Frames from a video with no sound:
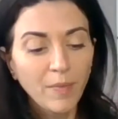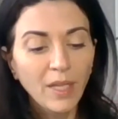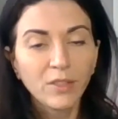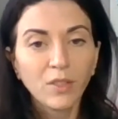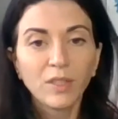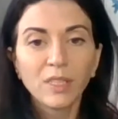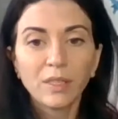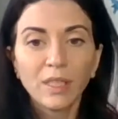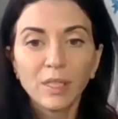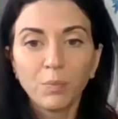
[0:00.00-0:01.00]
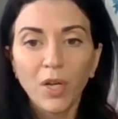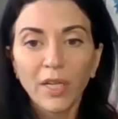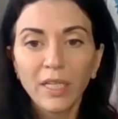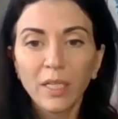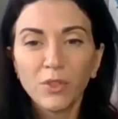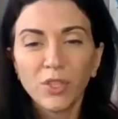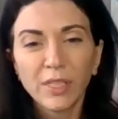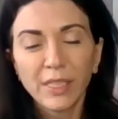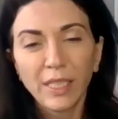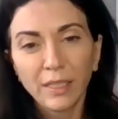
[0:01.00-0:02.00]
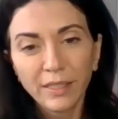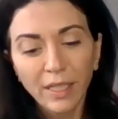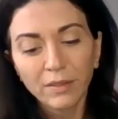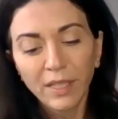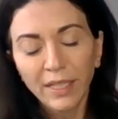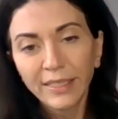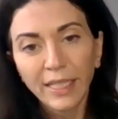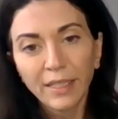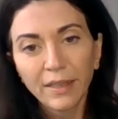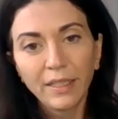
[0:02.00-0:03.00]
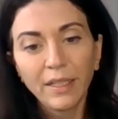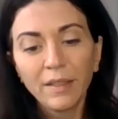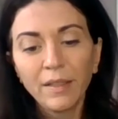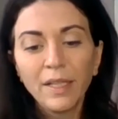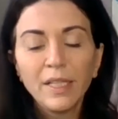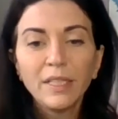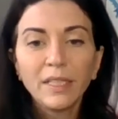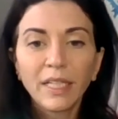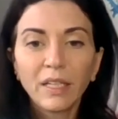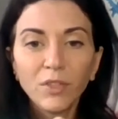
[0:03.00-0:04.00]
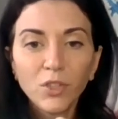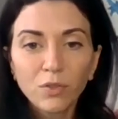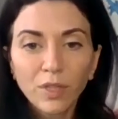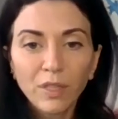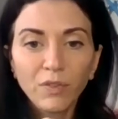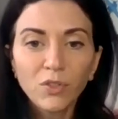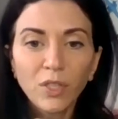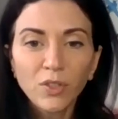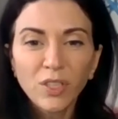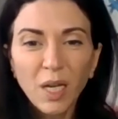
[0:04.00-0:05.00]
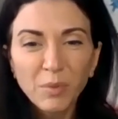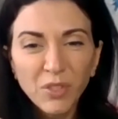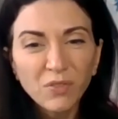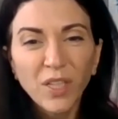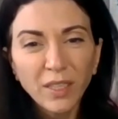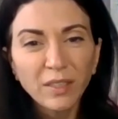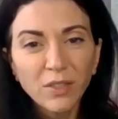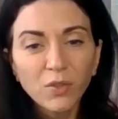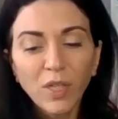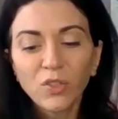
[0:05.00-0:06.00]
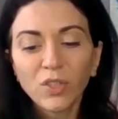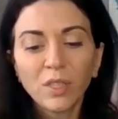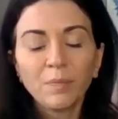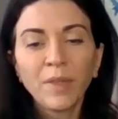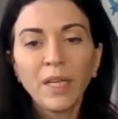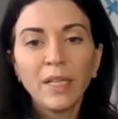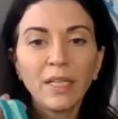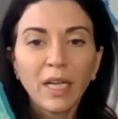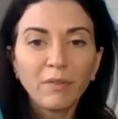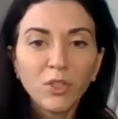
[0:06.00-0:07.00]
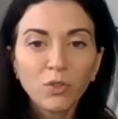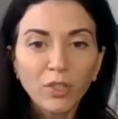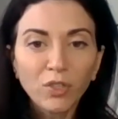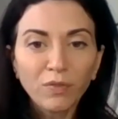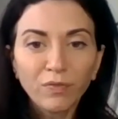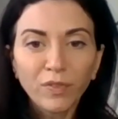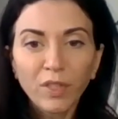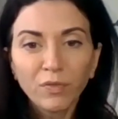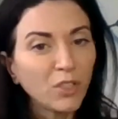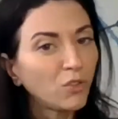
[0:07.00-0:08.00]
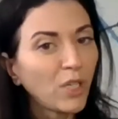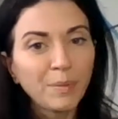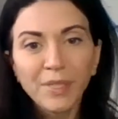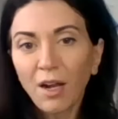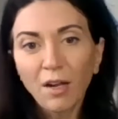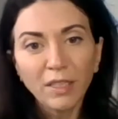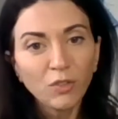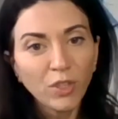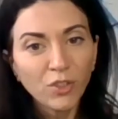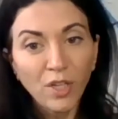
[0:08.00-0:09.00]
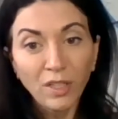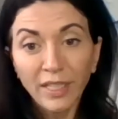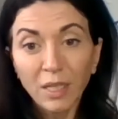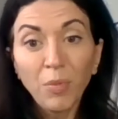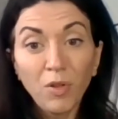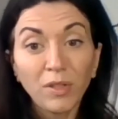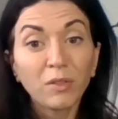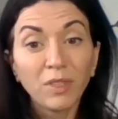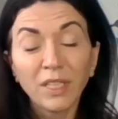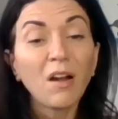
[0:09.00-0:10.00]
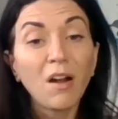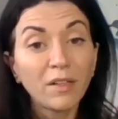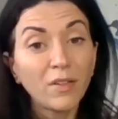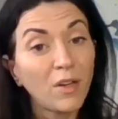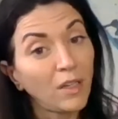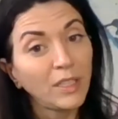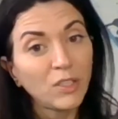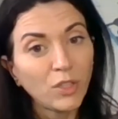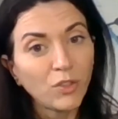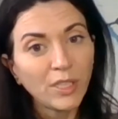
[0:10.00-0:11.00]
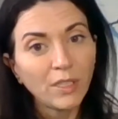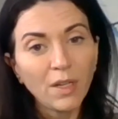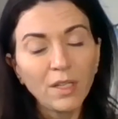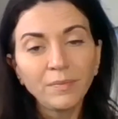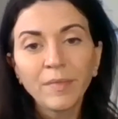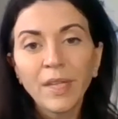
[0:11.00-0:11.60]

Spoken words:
So this bra here, which is the Title IX Tech Athena, like if you stretch the cups, there's very little stretch in them. If you stretch the front straps, they hardly stretch at all. Like I'm pulling really hard and they're hardly stretching at all.